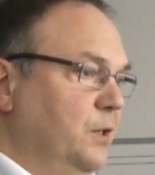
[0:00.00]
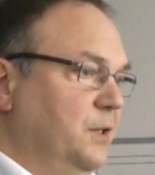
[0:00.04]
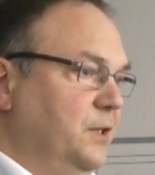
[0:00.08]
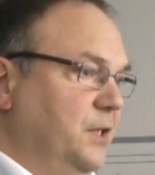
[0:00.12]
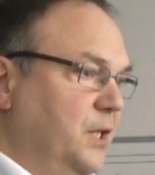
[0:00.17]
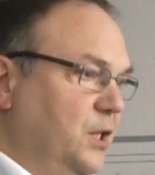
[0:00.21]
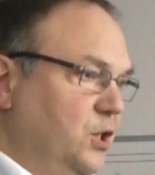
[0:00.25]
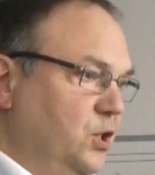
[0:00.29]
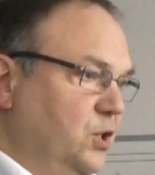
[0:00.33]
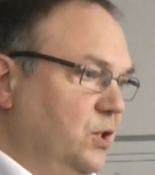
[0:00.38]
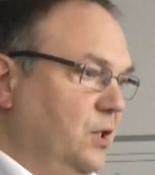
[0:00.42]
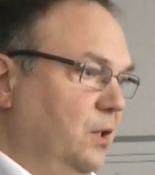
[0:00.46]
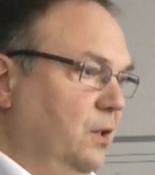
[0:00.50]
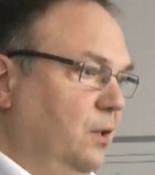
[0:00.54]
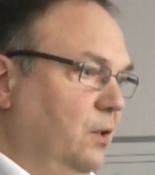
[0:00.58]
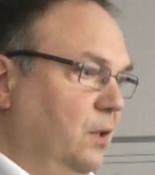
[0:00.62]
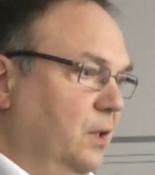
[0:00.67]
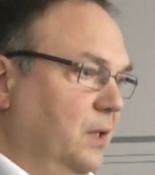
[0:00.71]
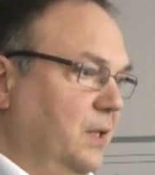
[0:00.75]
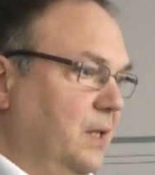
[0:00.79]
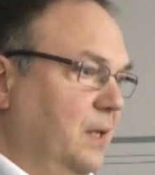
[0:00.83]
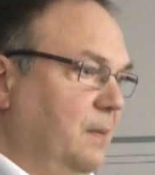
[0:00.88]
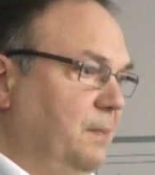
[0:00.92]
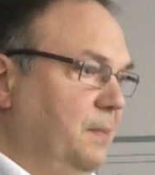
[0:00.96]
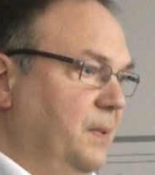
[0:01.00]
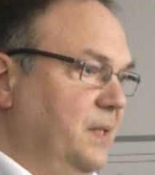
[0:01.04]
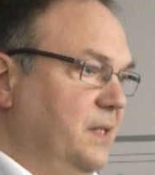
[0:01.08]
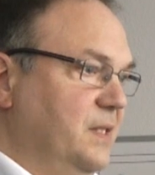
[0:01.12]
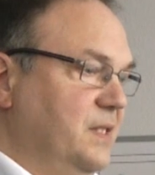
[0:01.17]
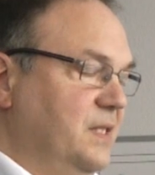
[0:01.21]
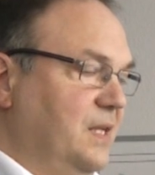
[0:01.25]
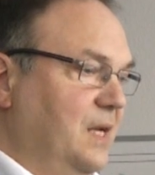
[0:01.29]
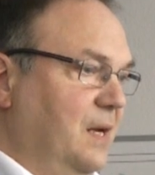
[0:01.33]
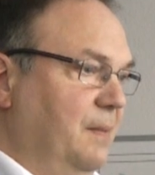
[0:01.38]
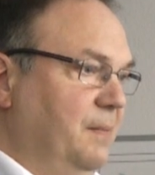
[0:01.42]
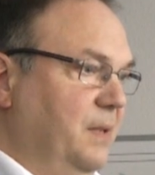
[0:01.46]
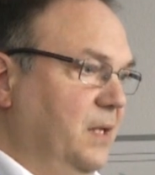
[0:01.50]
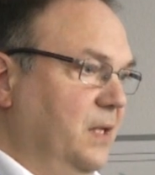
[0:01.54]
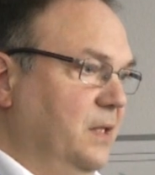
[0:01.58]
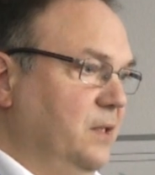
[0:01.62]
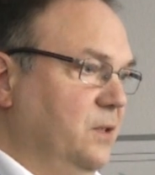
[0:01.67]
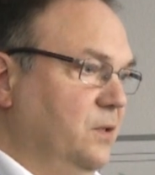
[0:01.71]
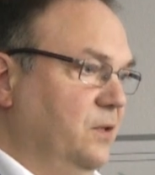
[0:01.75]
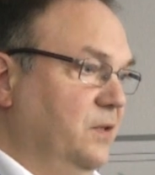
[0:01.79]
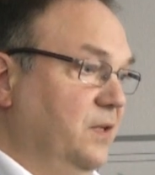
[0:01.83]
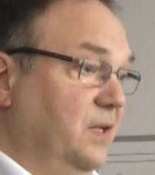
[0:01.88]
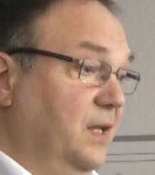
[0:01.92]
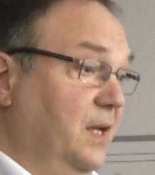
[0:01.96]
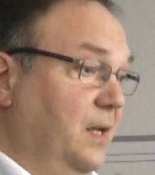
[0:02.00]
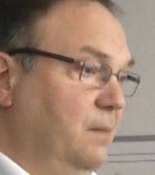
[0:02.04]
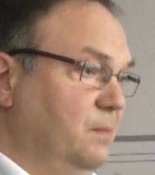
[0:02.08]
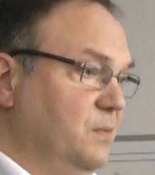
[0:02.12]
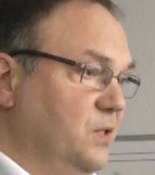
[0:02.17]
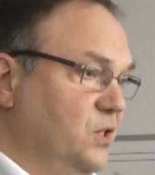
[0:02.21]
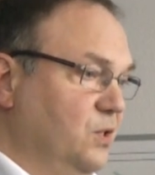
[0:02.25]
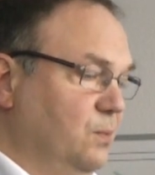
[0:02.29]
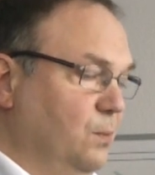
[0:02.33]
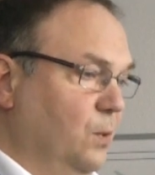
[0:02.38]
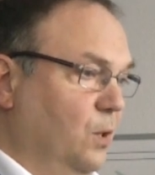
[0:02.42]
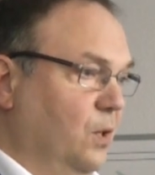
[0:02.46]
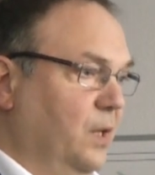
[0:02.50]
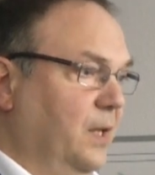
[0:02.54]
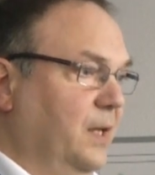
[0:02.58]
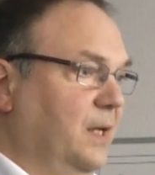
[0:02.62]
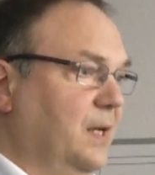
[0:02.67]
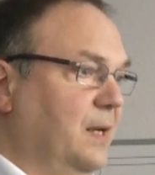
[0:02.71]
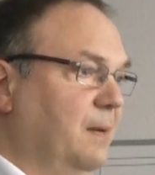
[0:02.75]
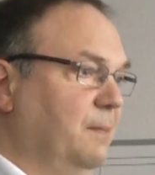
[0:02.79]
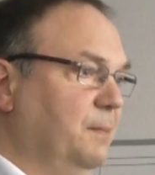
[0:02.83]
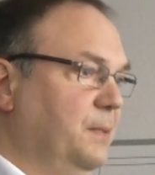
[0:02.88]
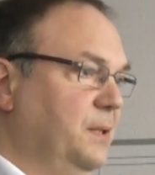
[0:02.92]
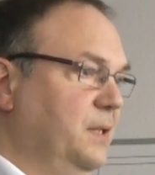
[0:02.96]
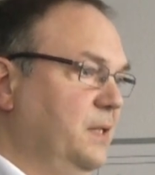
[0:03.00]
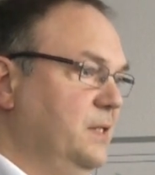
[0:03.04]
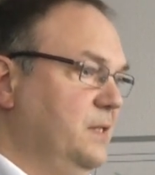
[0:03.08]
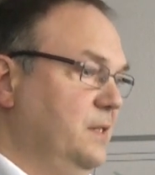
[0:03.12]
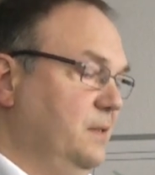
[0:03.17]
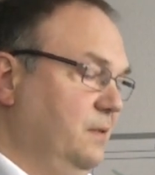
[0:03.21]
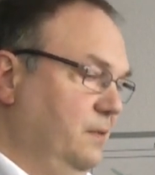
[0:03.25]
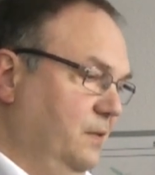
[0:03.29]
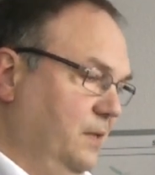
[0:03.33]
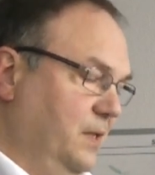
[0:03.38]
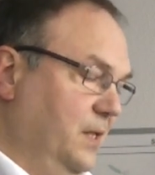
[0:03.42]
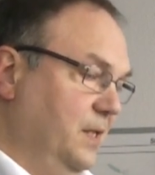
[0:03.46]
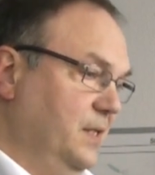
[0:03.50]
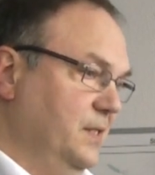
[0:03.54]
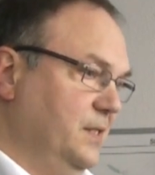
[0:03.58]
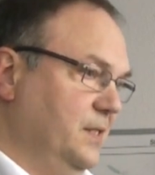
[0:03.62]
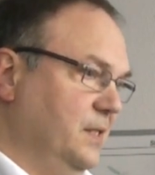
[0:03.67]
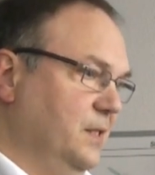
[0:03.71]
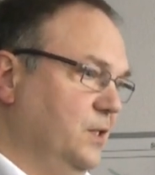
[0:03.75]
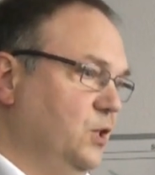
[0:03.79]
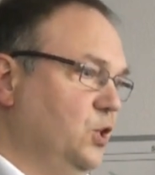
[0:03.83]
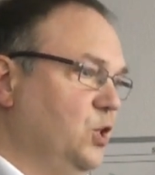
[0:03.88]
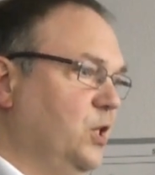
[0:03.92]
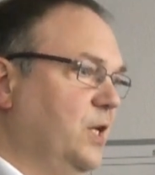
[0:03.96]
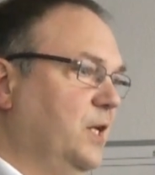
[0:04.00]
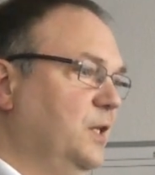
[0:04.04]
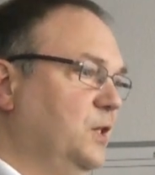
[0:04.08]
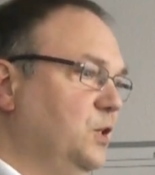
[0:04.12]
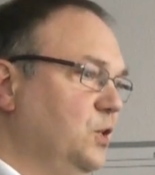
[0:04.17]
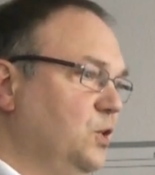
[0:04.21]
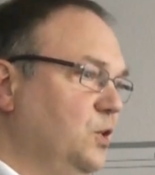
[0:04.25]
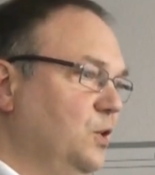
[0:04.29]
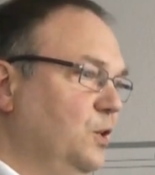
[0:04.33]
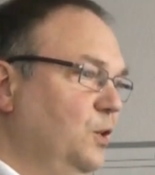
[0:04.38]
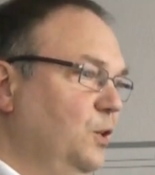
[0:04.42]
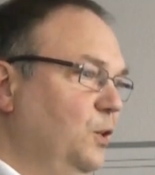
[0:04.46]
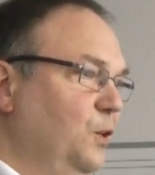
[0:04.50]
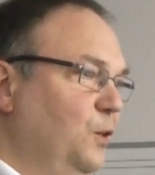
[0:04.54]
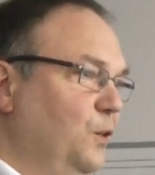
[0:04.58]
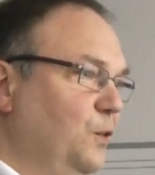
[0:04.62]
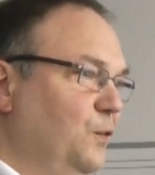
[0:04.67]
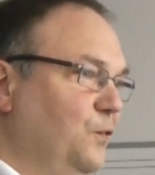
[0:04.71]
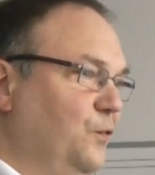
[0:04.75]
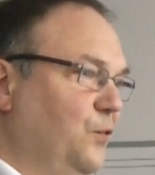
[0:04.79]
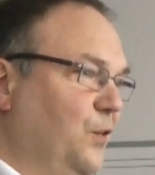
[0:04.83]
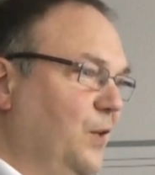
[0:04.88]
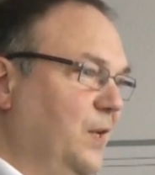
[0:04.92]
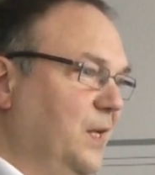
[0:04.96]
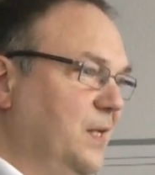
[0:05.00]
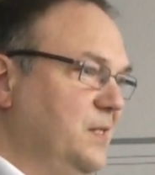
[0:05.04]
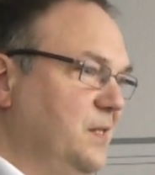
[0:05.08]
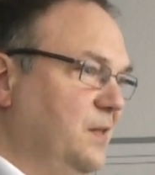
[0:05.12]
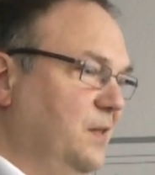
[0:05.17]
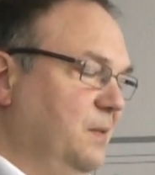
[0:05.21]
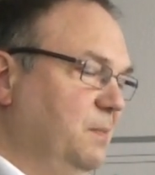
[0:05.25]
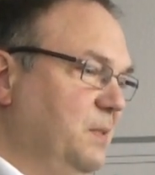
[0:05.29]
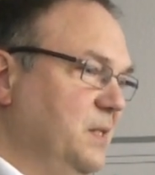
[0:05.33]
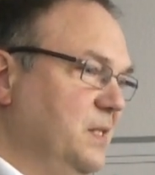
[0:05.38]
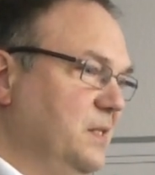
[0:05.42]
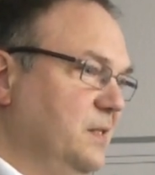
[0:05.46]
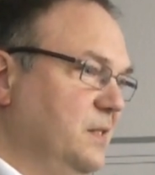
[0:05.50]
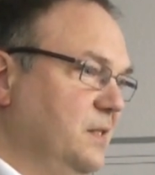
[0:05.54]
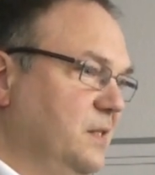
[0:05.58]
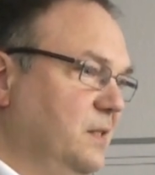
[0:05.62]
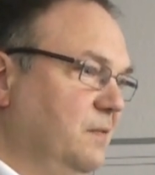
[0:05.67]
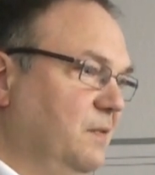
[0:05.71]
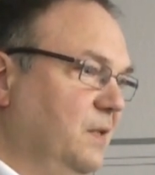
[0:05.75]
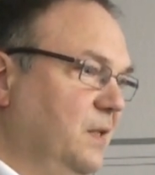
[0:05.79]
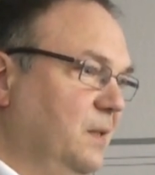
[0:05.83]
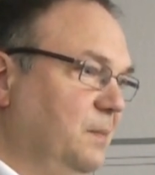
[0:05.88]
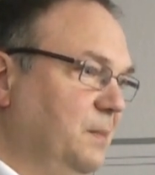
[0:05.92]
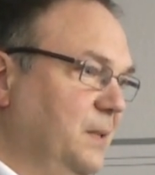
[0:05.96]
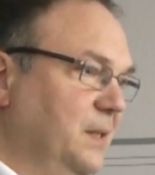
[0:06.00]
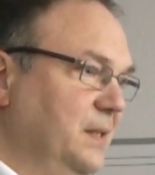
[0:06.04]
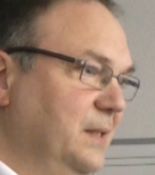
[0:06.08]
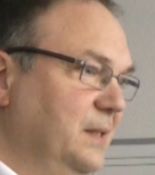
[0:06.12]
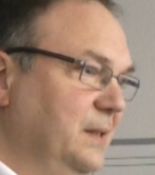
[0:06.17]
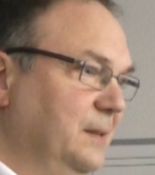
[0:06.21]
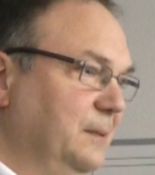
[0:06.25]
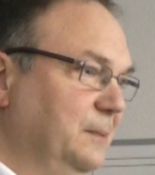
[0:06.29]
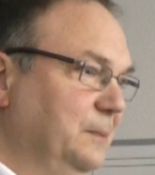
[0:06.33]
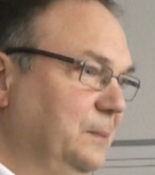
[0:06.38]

national oil companies coming into the game, smaller companies. That is a challenge for us in the business development.